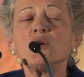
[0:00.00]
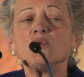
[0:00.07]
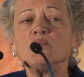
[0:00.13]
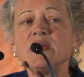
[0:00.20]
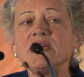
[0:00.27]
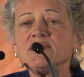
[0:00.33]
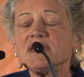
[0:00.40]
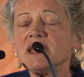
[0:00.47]

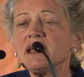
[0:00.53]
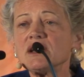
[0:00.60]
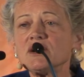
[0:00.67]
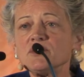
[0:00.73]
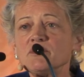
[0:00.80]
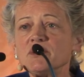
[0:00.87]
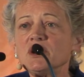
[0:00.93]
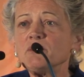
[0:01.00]
rethink
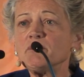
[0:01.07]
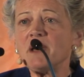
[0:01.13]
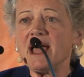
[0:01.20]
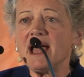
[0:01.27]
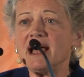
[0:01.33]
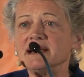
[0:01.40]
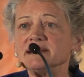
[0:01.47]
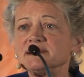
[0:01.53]
career
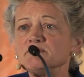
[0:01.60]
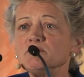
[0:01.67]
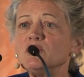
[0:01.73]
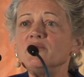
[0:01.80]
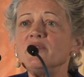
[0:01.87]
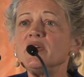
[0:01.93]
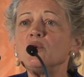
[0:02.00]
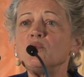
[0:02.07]
paths,
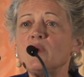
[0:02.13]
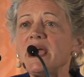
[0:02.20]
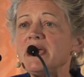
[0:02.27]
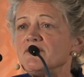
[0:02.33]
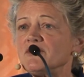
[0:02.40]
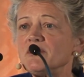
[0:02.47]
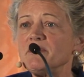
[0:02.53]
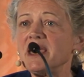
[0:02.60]
moving away
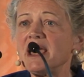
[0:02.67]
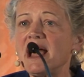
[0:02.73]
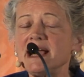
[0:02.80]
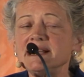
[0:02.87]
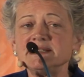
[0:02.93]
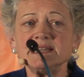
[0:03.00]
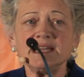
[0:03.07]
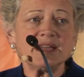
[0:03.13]
from the
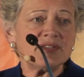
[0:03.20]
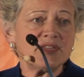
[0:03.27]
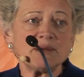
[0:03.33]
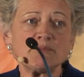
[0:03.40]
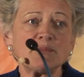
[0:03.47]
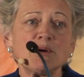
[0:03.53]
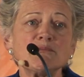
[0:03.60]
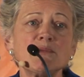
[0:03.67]
idea
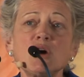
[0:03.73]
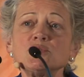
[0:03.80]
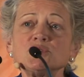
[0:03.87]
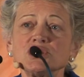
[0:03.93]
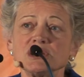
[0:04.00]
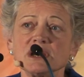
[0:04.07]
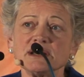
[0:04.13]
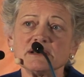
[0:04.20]
that
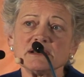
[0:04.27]
promotion